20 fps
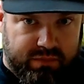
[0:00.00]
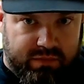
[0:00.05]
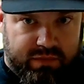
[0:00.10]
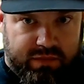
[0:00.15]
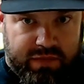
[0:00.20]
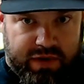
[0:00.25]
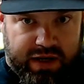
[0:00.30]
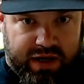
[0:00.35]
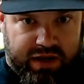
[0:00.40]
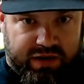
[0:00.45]

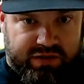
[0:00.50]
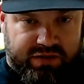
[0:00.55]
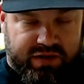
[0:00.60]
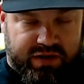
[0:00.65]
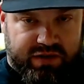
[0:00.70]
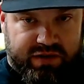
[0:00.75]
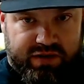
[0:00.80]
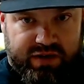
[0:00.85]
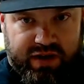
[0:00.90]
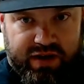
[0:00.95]
I guess you
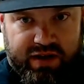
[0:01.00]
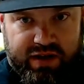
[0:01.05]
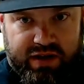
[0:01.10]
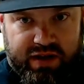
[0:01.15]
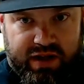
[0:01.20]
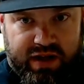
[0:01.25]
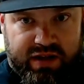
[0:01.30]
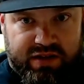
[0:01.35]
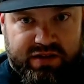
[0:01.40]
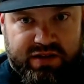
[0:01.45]
could say,
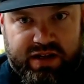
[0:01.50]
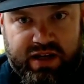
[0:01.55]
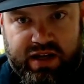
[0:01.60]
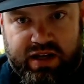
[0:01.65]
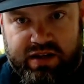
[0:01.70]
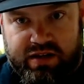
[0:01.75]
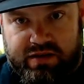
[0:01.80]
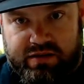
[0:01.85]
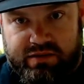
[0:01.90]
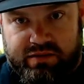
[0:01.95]

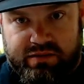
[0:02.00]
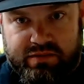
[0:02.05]
educated